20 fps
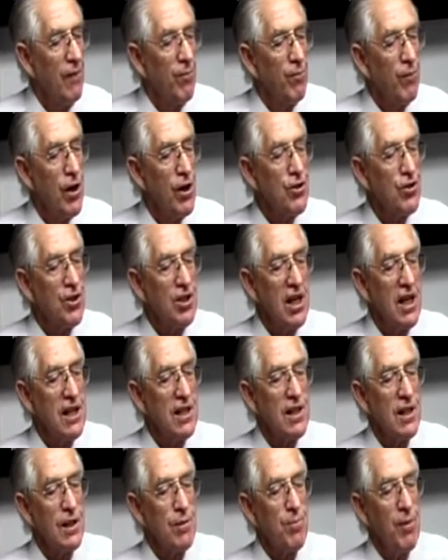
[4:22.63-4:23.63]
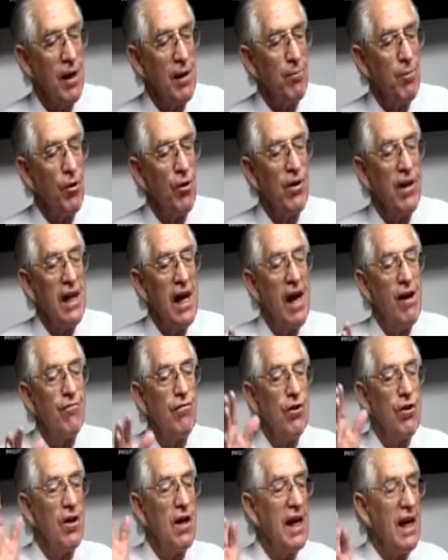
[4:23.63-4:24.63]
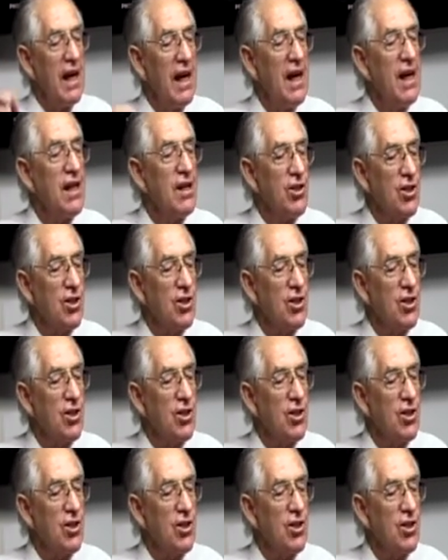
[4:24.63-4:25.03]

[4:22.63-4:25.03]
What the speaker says: Most Jesus people never hear